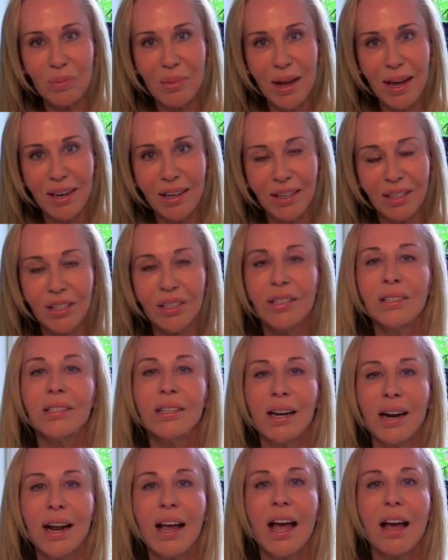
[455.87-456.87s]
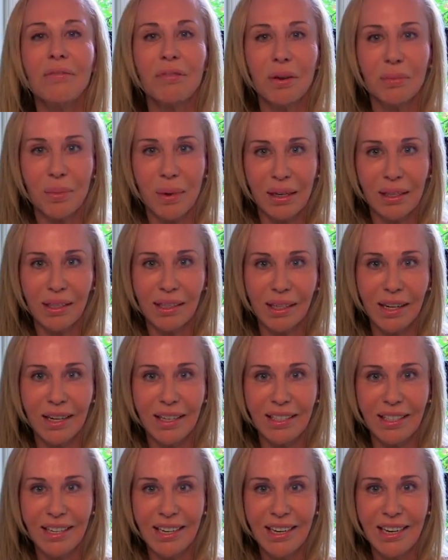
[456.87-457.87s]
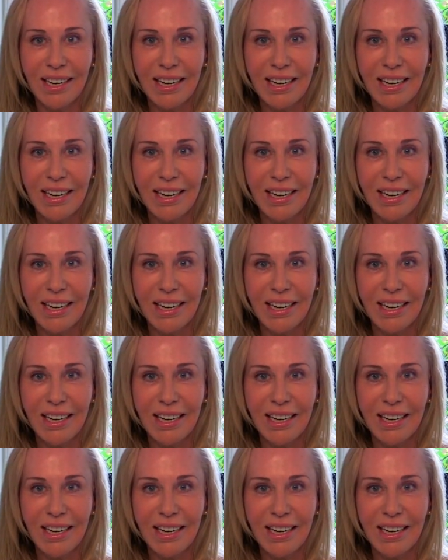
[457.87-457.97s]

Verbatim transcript: packages that I have on my site.